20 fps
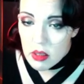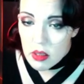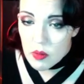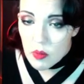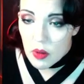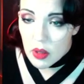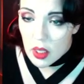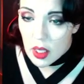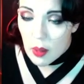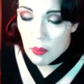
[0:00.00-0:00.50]
That's
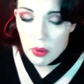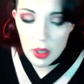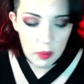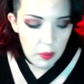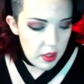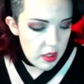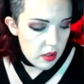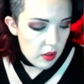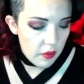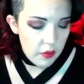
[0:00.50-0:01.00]
one thing I pride
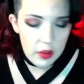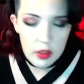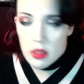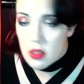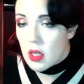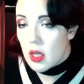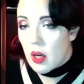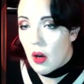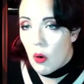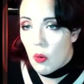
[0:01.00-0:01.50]
myself in,
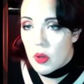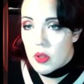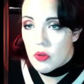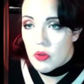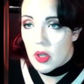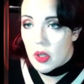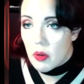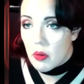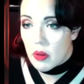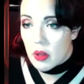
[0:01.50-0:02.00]
is I always
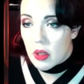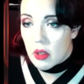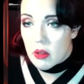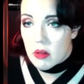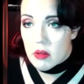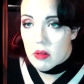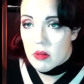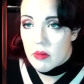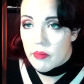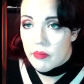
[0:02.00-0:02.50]
try new
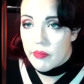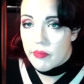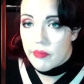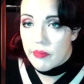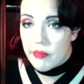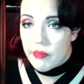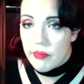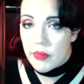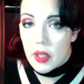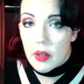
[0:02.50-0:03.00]
things
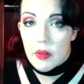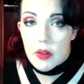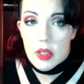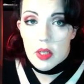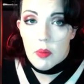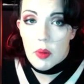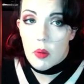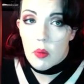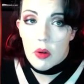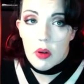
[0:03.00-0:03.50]
every
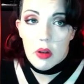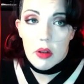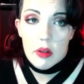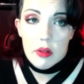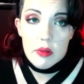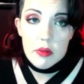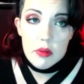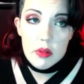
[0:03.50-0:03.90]
time I work.